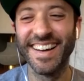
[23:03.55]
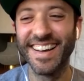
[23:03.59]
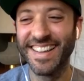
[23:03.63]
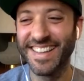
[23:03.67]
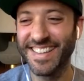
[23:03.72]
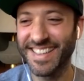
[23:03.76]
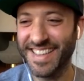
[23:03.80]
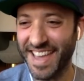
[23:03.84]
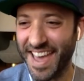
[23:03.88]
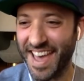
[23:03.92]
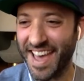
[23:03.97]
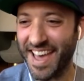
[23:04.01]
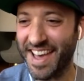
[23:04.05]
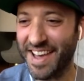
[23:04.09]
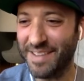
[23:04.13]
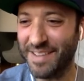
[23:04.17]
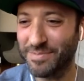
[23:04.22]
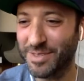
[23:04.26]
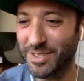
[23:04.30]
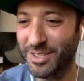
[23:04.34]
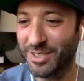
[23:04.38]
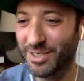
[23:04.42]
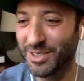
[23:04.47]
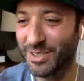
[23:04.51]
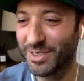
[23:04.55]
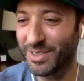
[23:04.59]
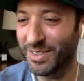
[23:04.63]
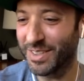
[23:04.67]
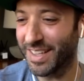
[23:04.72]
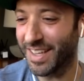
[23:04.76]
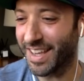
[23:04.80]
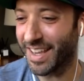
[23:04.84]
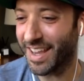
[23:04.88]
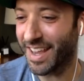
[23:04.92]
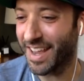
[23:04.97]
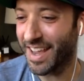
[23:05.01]
Yeah,
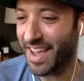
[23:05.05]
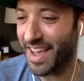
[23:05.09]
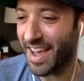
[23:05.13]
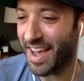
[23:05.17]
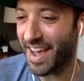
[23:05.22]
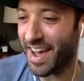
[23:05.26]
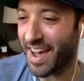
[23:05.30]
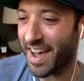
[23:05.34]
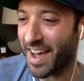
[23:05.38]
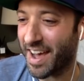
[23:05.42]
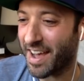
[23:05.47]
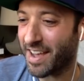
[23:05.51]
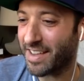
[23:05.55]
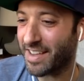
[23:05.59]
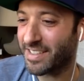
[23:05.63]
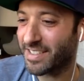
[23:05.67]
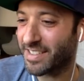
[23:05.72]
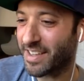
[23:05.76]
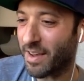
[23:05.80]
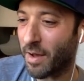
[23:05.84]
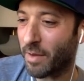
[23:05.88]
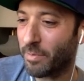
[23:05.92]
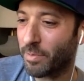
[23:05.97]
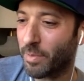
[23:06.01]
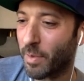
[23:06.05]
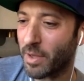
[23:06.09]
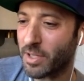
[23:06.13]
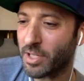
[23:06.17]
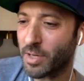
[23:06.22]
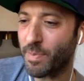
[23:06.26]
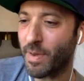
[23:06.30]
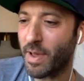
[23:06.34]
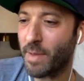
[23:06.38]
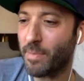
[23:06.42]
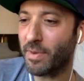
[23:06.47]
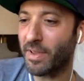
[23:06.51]
absolutely. So a
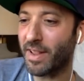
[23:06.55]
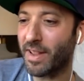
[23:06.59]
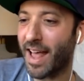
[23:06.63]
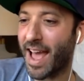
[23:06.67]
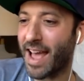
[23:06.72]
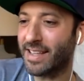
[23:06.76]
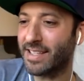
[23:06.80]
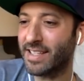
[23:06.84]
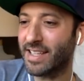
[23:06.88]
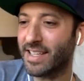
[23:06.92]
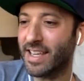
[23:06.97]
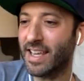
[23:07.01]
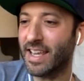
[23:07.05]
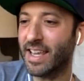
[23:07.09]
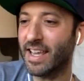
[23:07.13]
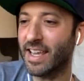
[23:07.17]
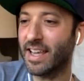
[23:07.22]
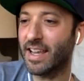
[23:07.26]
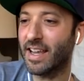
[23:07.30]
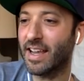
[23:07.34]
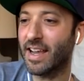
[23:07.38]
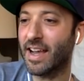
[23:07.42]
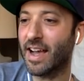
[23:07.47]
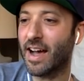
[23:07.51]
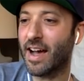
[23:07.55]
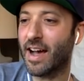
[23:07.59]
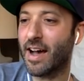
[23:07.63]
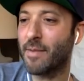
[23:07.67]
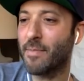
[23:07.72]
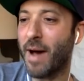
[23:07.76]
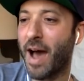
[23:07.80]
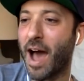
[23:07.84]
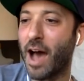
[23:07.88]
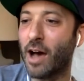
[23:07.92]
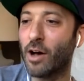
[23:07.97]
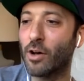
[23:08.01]
bunch of people asking
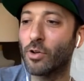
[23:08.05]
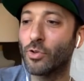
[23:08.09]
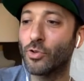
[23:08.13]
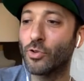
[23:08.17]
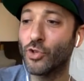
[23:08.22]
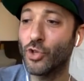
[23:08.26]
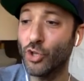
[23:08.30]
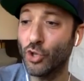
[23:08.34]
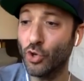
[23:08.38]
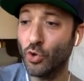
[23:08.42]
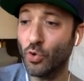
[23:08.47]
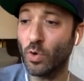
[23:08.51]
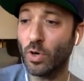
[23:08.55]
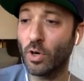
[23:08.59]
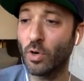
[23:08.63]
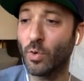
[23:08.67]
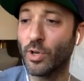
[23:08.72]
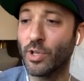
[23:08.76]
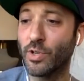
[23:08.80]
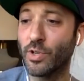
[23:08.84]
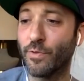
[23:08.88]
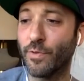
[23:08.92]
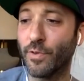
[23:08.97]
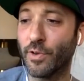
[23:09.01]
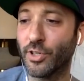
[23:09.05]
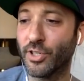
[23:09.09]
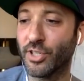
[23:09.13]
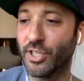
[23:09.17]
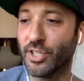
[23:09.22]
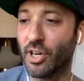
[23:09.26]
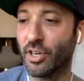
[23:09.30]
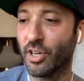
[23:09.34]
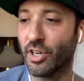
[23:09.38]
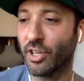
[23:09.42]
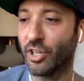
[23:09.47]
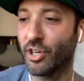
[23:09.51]
how you were when you first
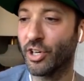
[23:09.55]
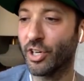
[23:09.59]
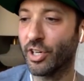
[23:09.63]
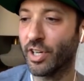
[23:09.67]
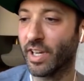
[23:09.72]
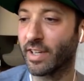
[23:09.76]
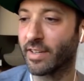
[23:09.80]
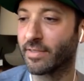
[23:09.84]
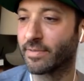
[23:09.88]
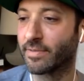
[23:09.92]
started cooking.